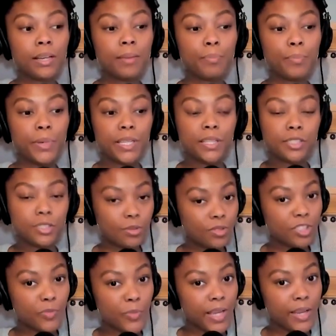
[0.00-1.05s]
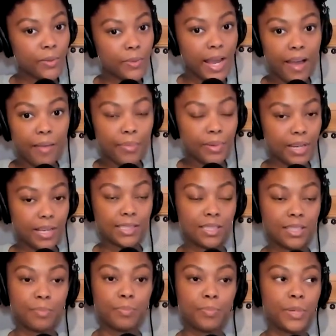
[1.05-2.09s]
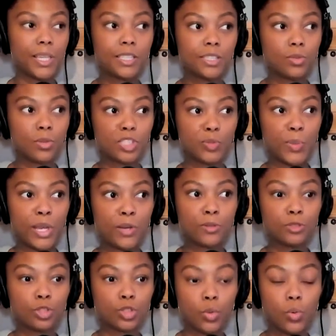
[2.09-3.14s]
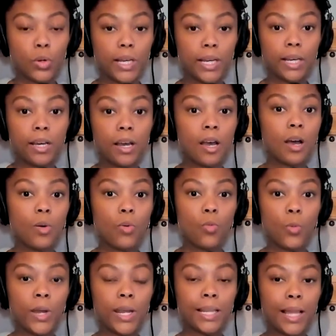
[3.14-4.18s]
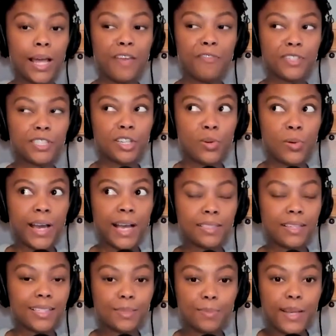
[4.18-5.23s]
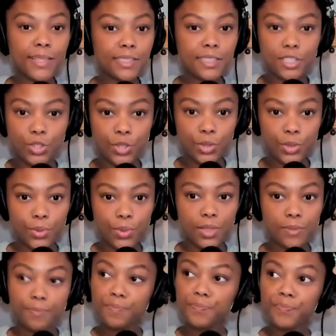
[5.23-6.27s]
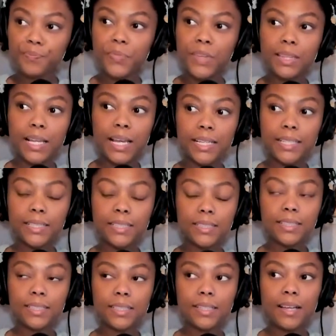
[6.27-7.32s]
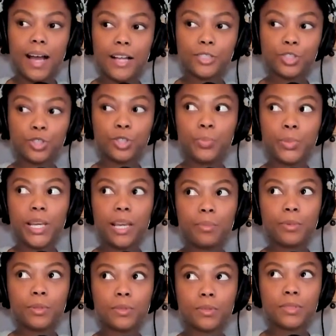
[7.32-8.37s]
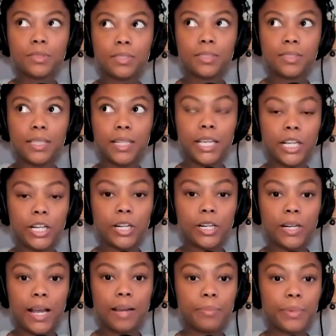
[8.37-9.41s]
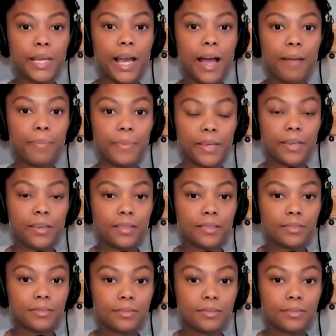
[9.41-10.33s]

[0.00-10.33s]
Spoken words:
be the source of my own happiness and be the source of my own joy when life isn't going as I expected it to. Like, I should be able to sit here and be happy